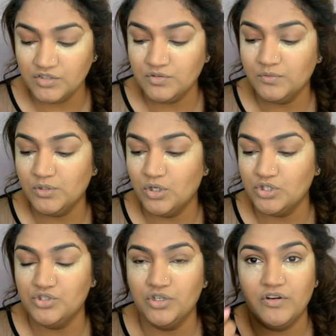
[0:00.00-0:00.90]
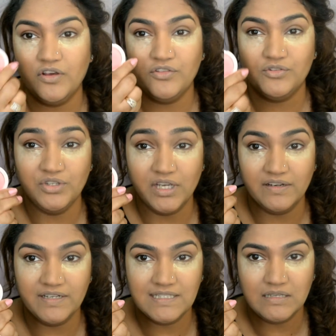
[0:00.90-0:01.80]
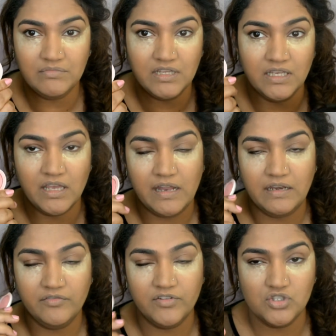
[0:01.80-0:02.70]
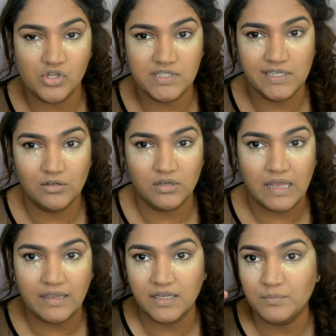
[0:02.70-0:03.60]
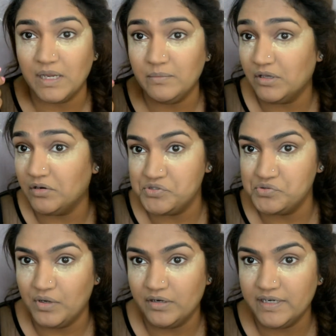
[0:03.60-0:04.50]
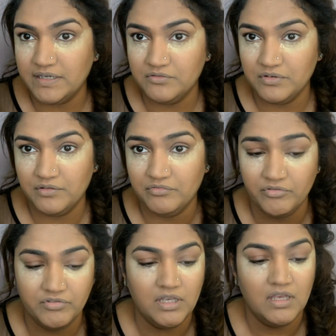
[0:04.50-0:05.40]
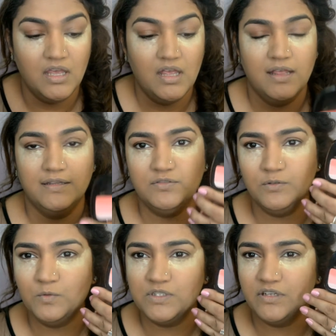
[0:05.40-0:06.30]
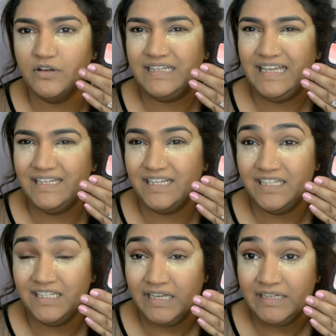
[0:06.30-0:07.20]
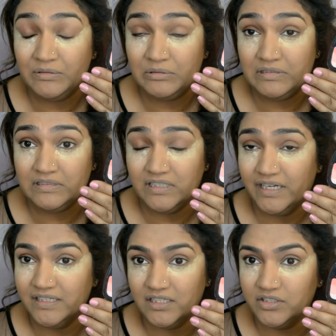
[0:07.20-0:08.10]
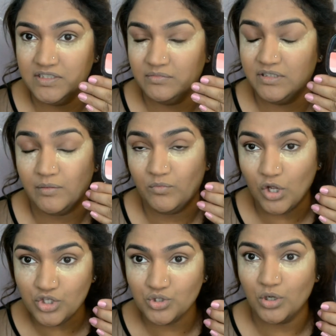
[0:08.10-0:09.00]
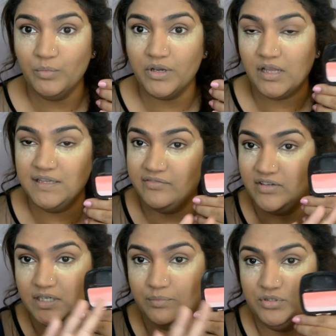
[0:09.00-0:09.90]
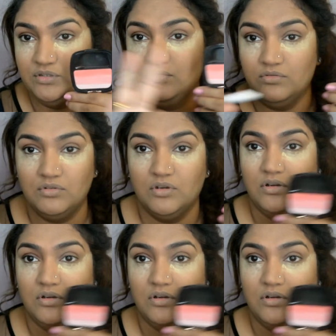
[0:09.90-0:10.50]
one will cost you around 300 something, and if it's on sale on Nykaa it might be around 250, and this one was around 899 or 900 something, I'm not sure, but I'll definitely put the